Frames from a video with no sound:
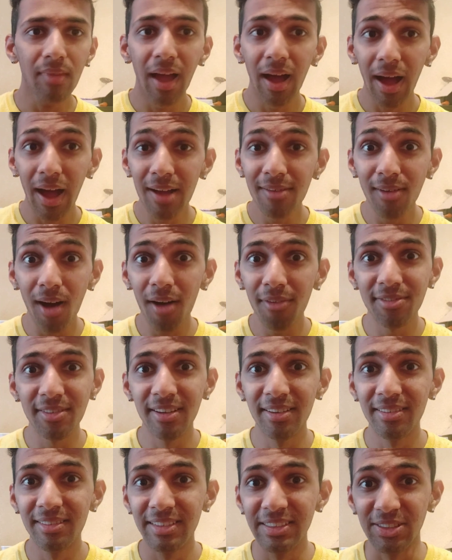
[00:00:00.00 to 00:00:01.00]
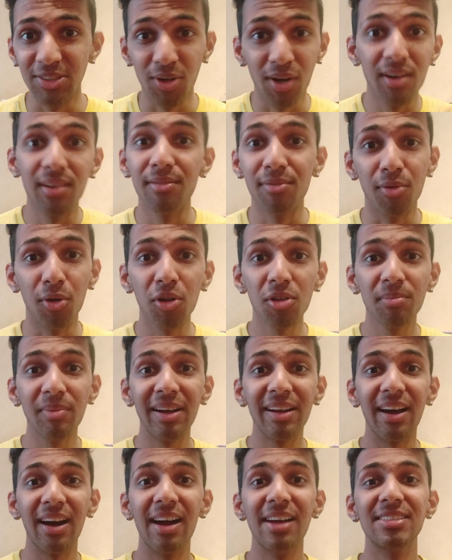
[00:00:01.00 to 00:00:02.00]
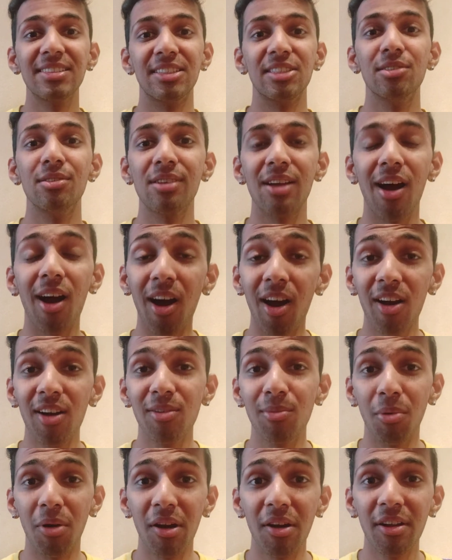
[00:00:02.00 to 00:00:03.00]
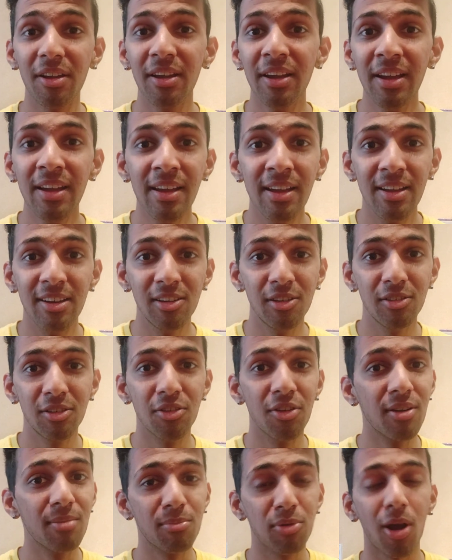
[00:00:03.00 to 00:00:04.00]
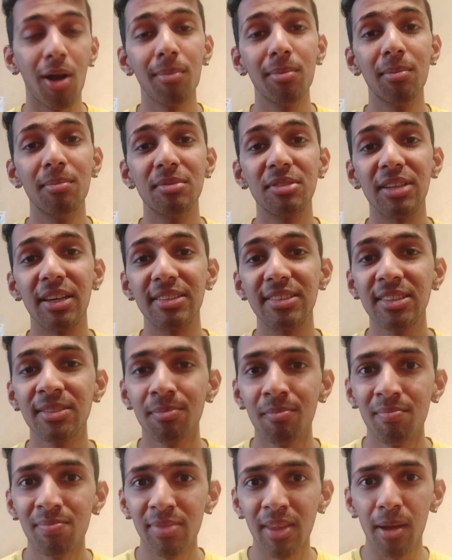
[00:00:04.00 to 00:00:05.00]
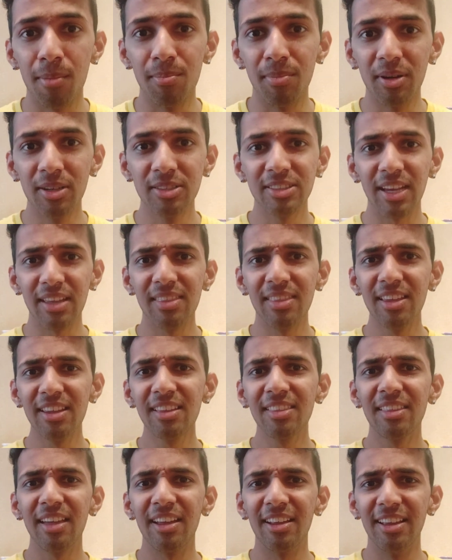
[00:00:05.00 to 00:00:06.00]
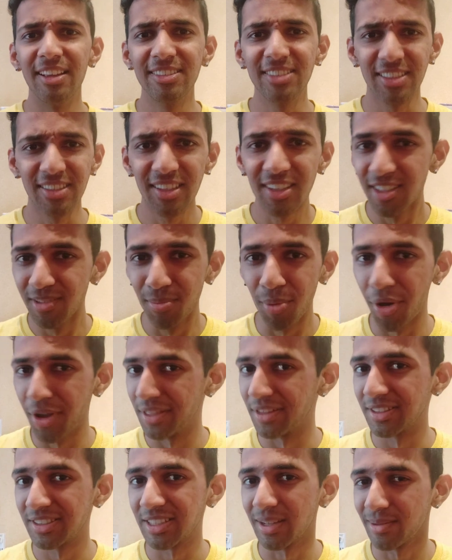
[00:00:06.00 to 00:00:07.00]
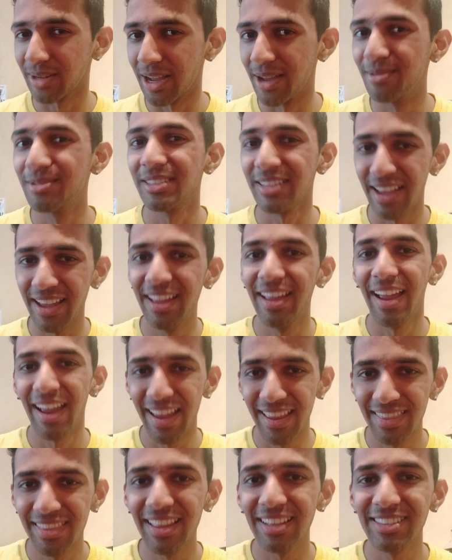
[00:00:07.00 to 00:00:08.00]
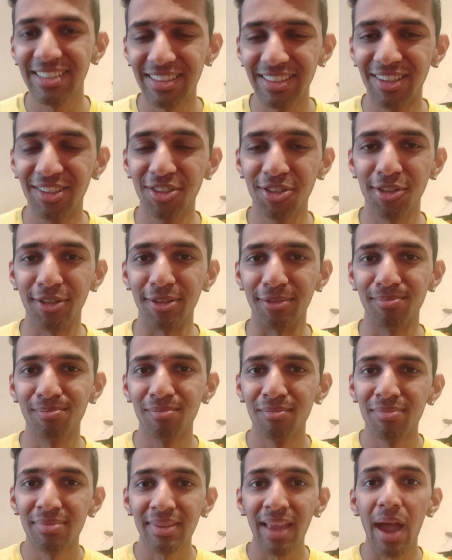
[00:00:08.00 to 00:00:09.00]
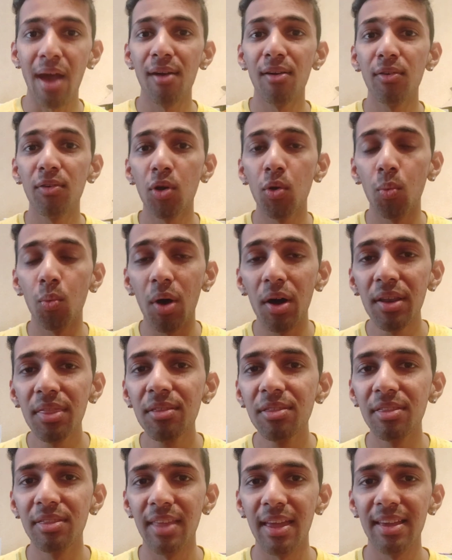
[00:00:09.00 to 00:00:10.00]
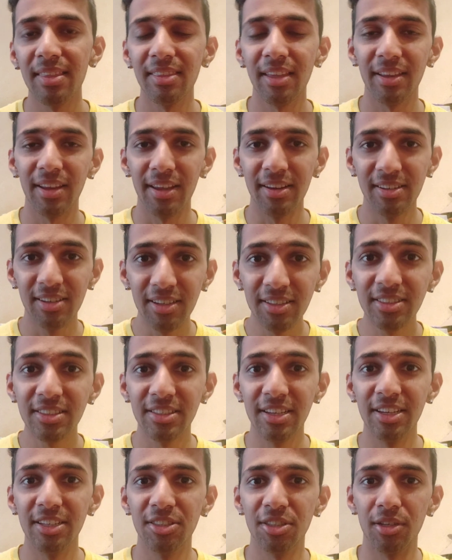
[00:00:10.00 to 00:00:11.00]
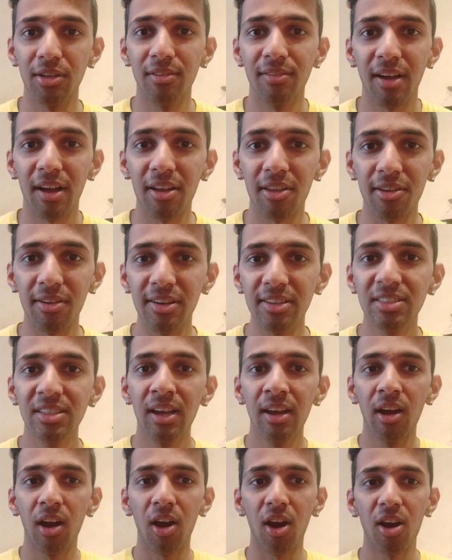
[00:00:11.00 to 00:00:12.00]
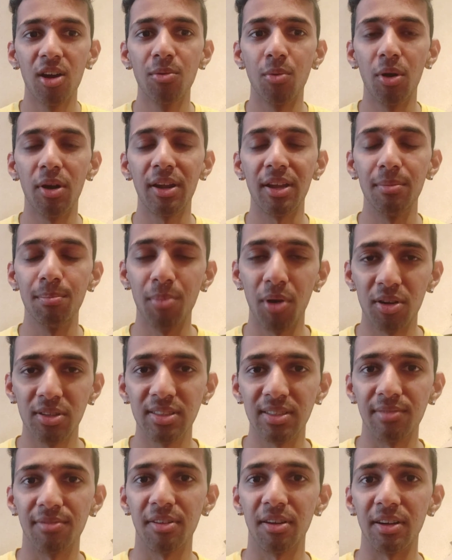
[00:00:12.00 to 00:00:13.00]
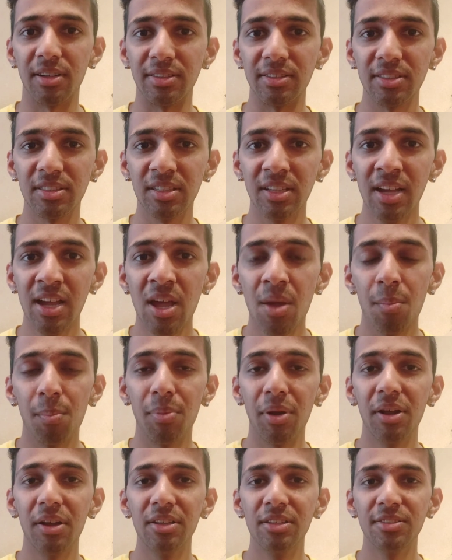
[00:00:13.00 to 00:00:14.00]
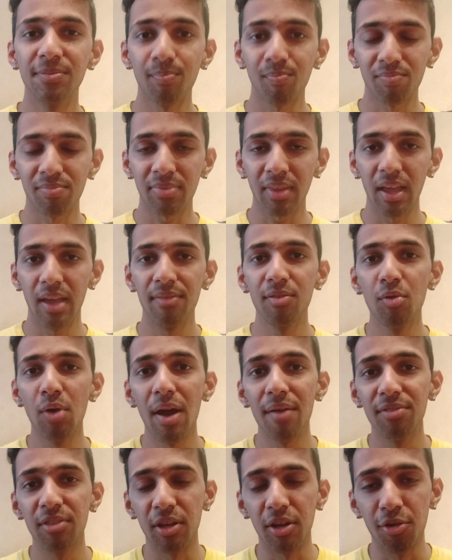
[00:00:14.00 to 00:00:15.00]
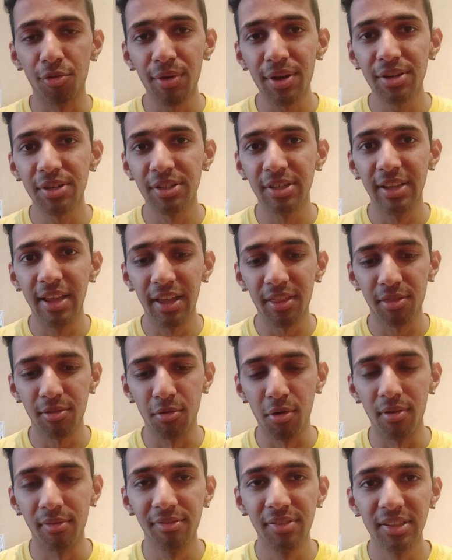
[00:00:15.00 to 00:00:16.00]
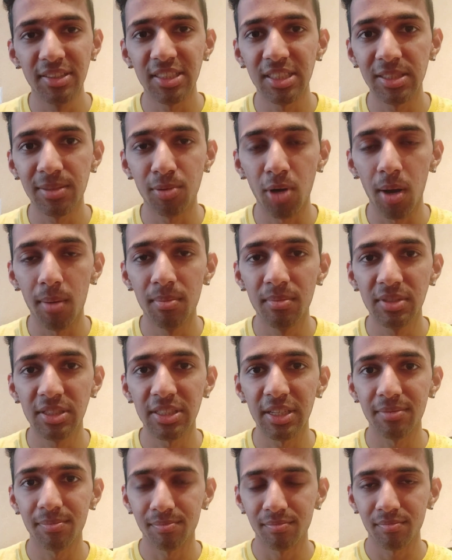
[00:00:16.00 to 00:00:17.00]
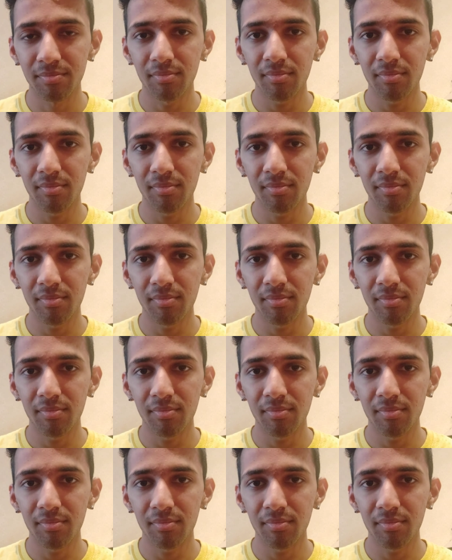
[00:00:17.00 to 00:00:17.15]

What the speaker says: I've often sort of rolled my eyes at doing hard work, doing problem sets, because I think that it's a little pointless sometimes, and that's still true. However, one thing that it does teach you to value is hard work and perseverance. Because if you have the grit to get through a physics problem set,